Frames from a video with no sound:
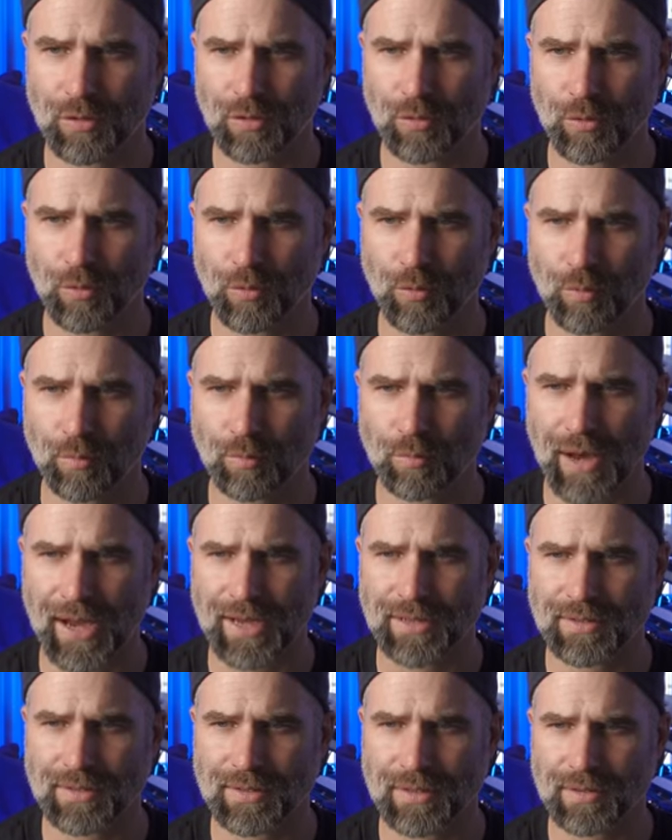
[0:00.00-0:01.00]
you
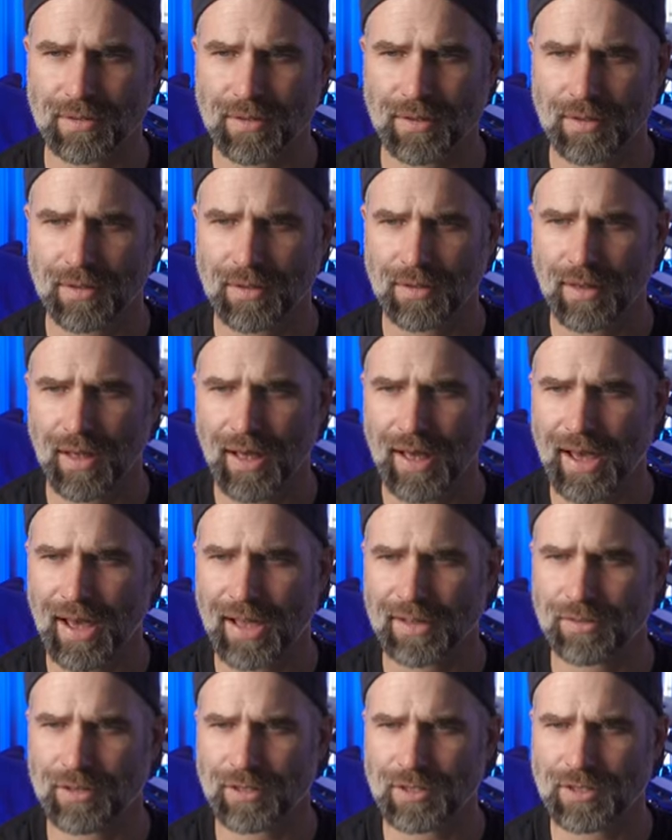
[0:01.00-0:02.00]
might
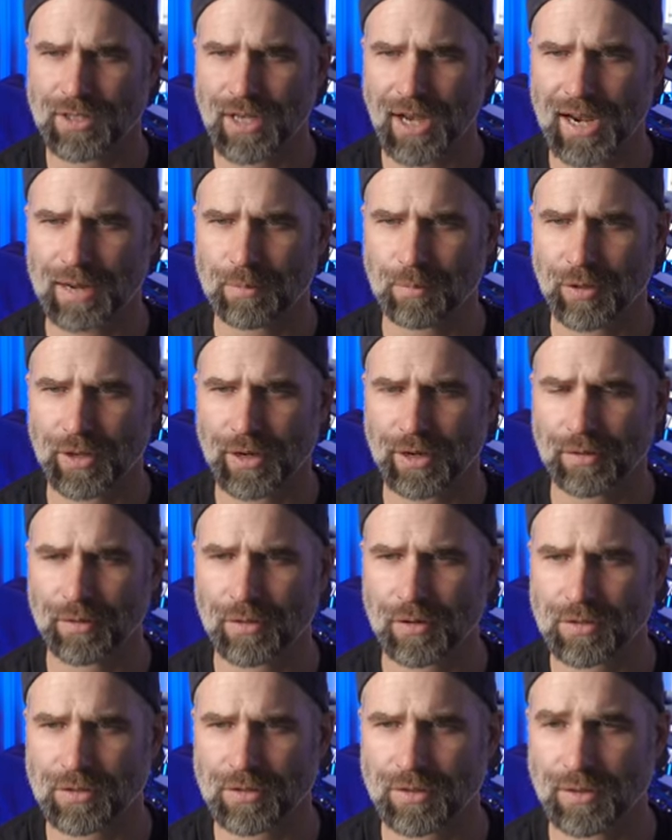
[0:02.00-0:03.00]
add the time there,
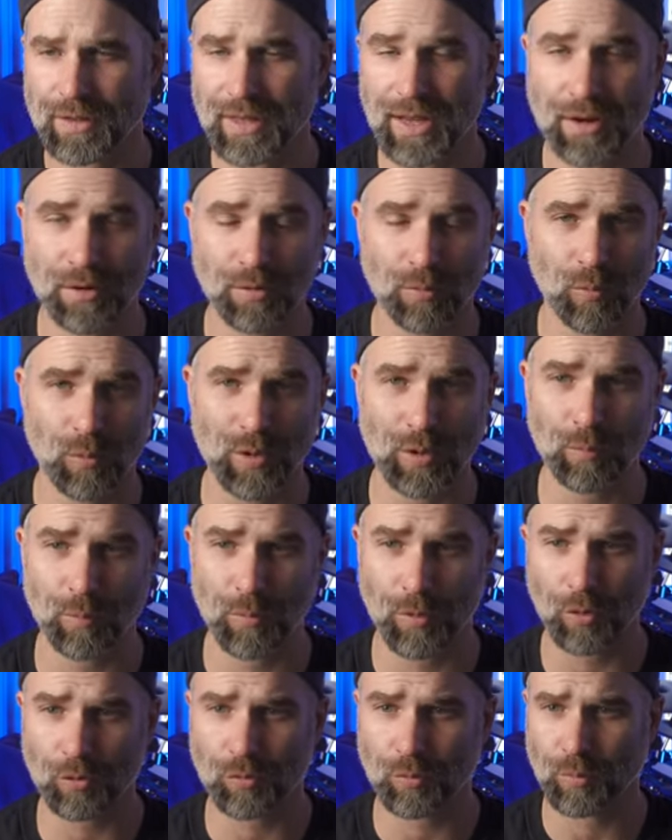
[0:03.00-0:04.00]
because there will
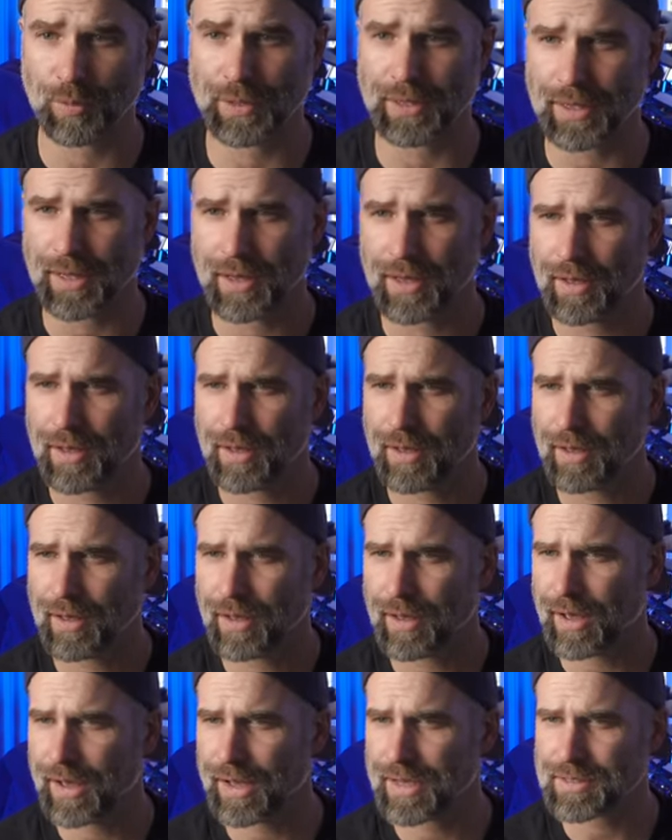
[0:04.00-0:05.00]
not be
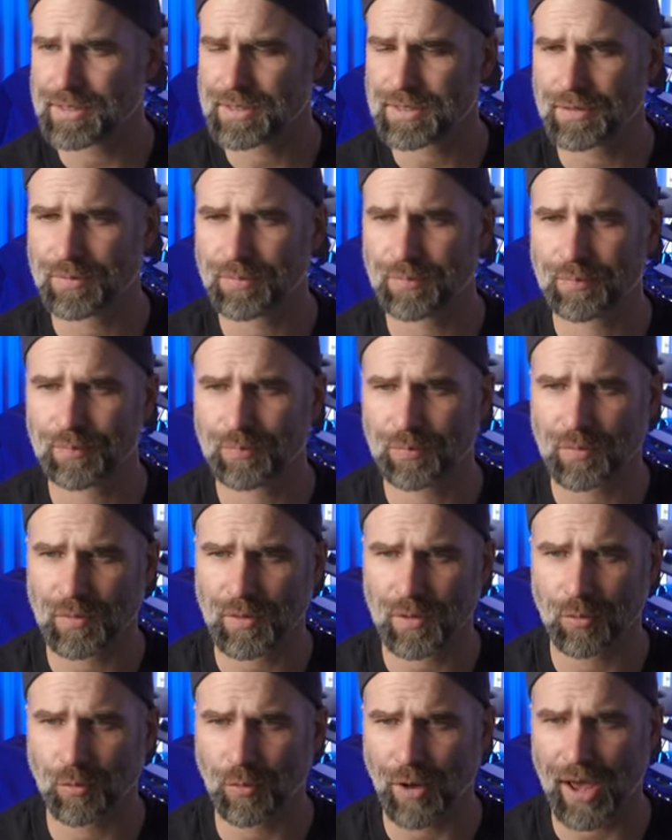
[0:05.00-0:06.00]
as
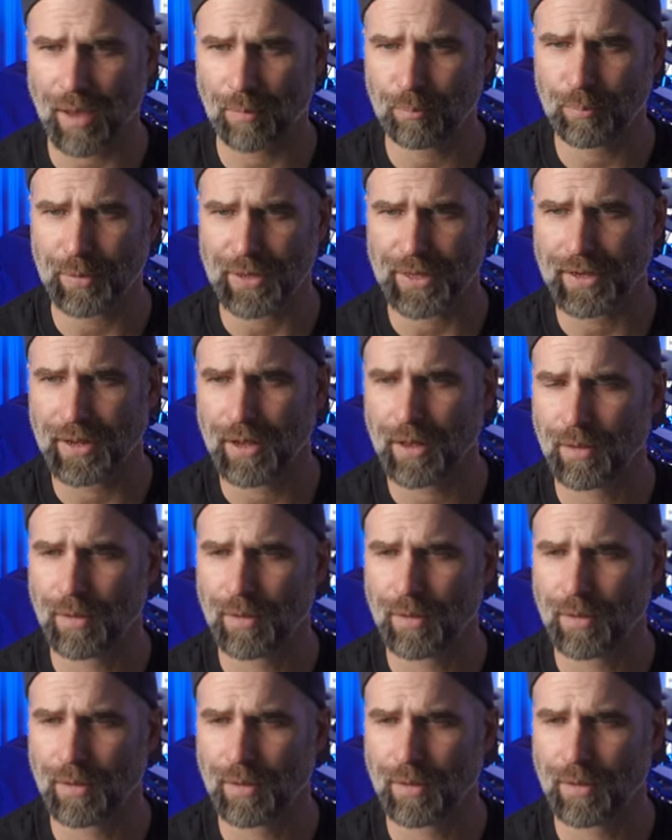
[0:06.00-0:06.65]
rapid